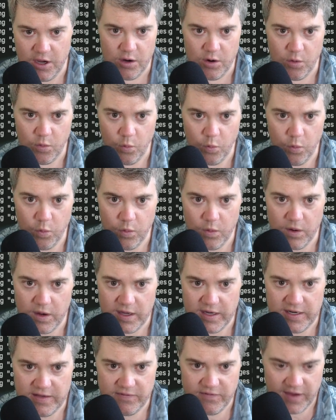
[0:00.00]

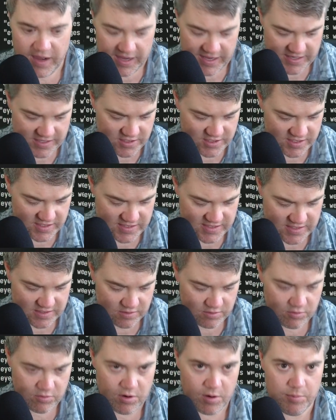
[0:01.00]
What if I just
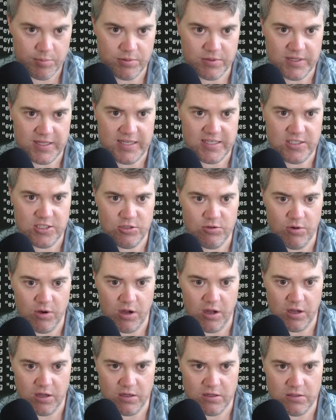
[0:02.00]
replace you
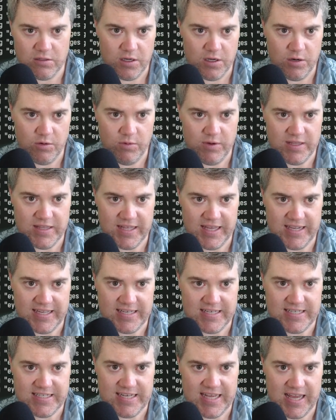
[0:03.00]
all with like
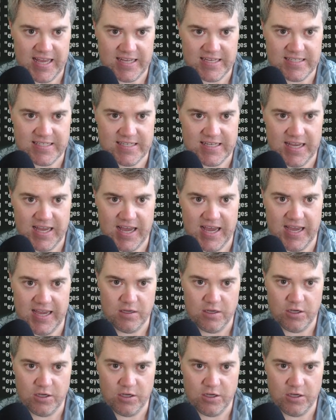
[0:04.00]
text hi?